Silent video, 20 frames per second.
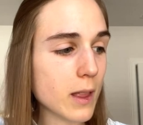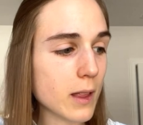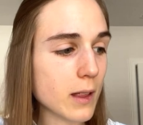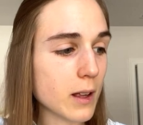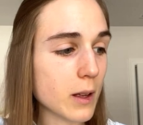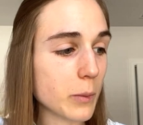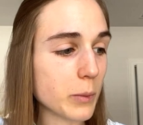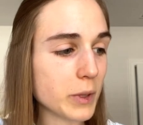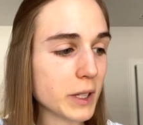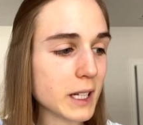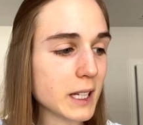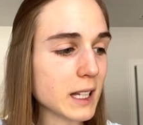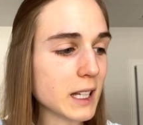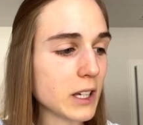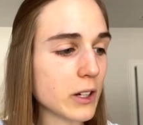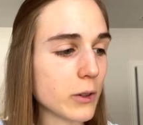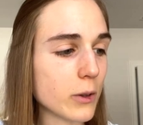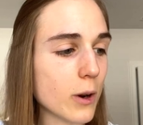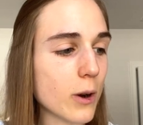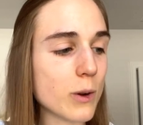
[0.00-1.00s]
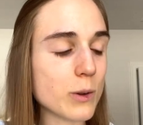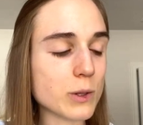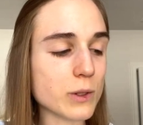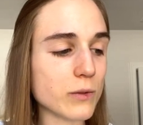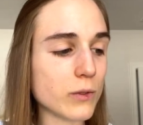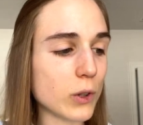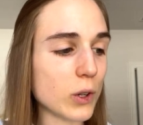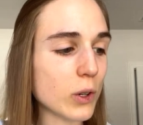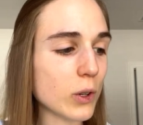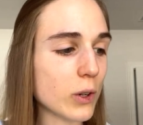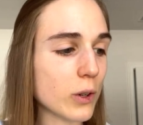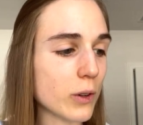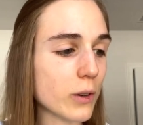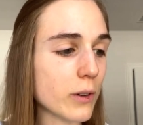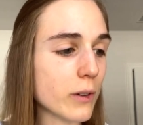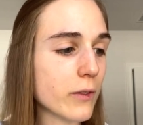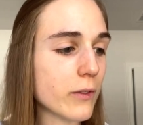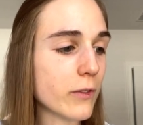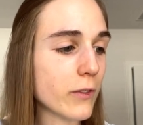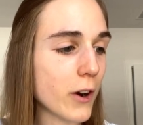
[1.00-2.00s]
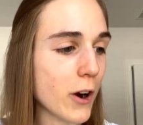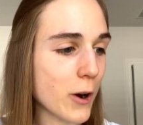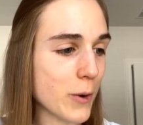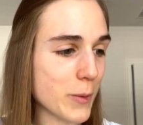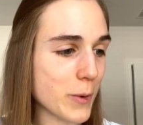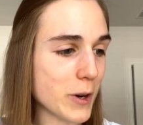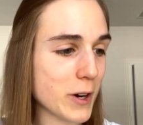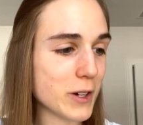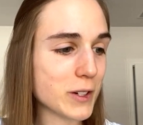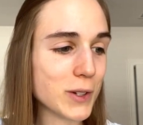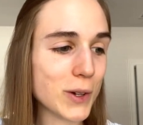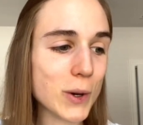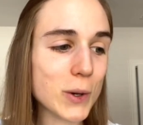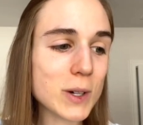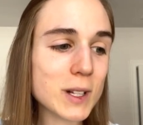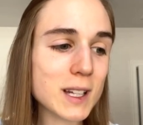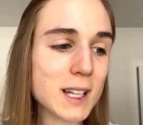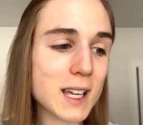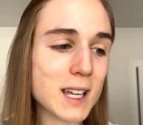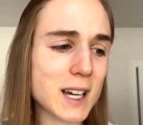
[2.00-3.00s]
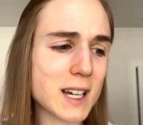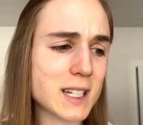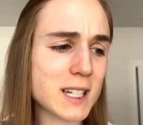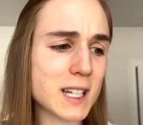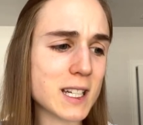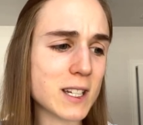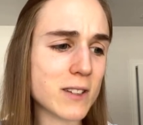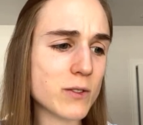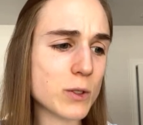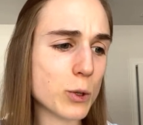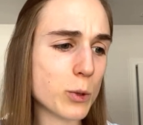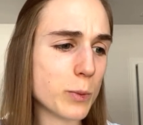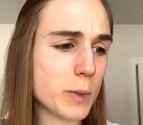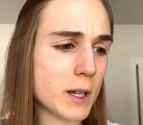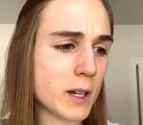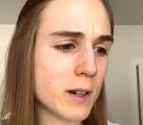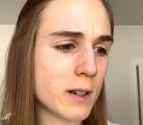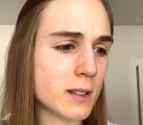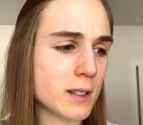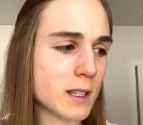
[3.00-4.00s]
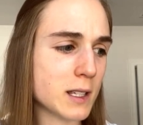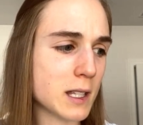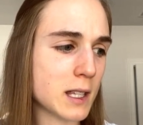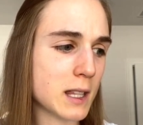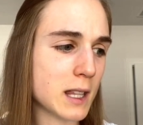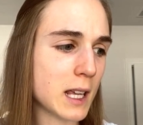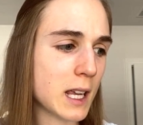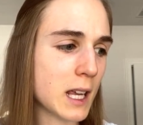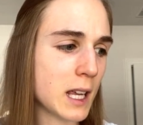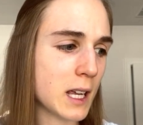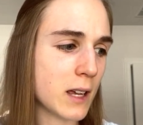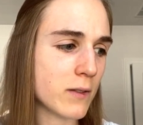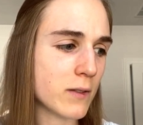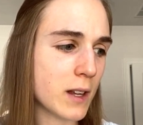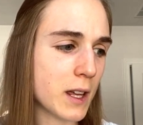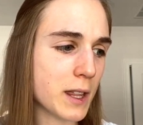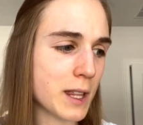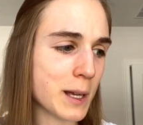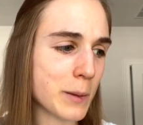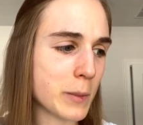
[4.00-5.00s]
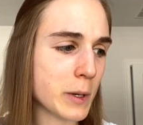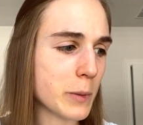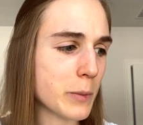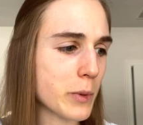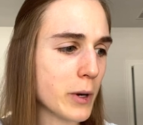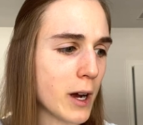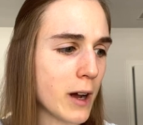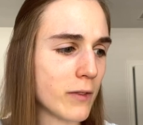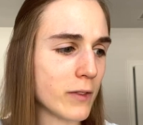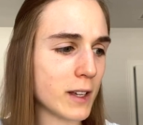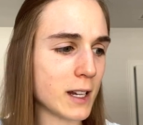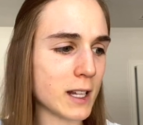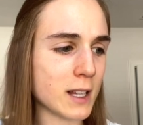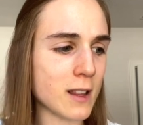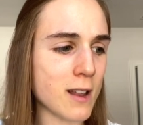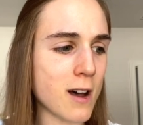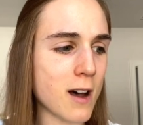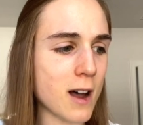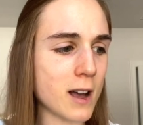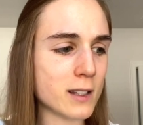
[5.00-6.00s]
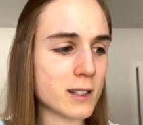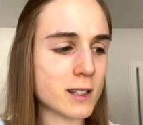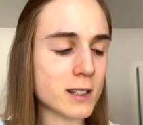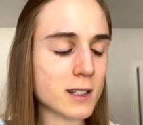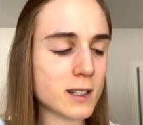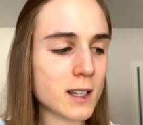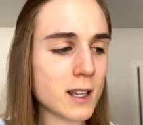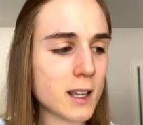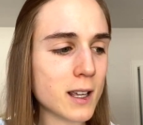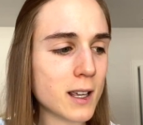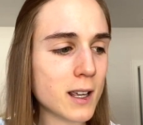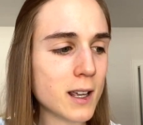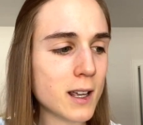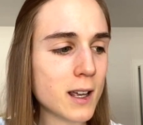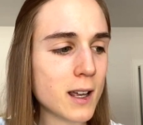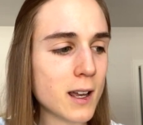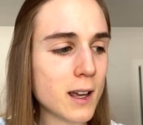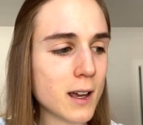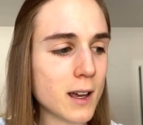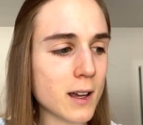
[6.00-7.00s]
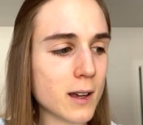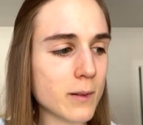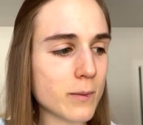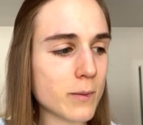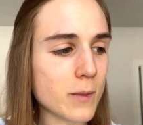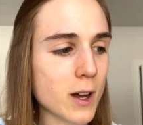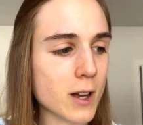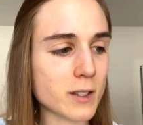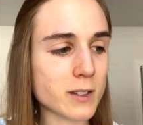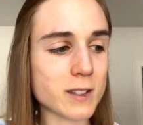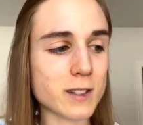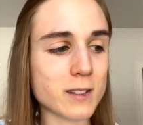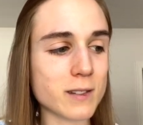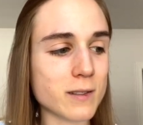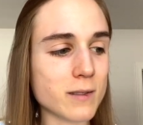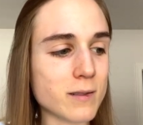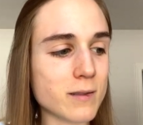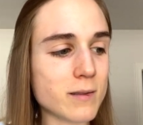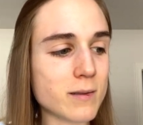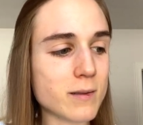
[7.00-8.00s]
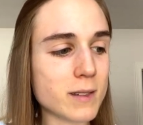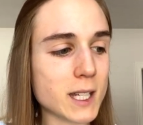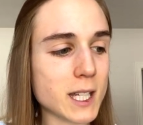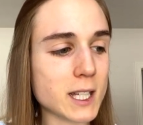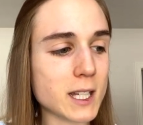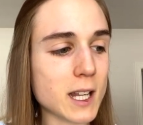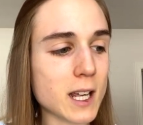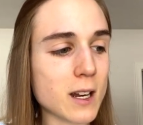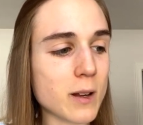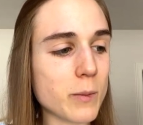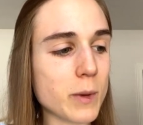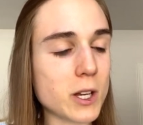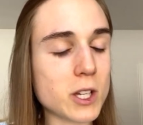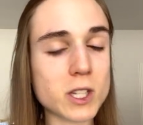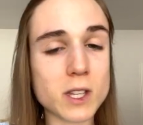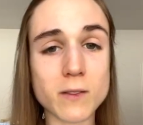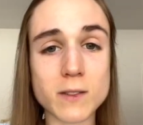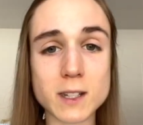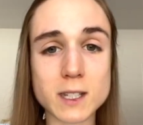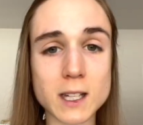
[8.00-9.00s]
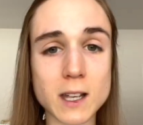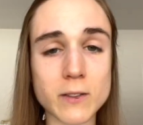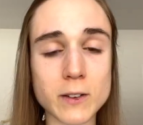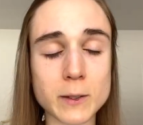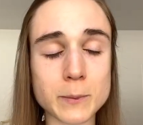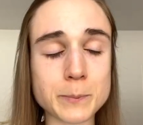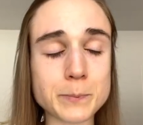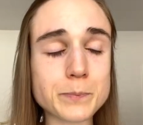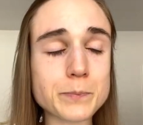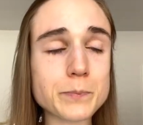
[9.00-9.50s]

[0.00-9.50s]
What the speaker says: completely gross, vulgar farmer, totally inattentive to appearances and thinking of nothing but profit and loss. Austen says that on page 77.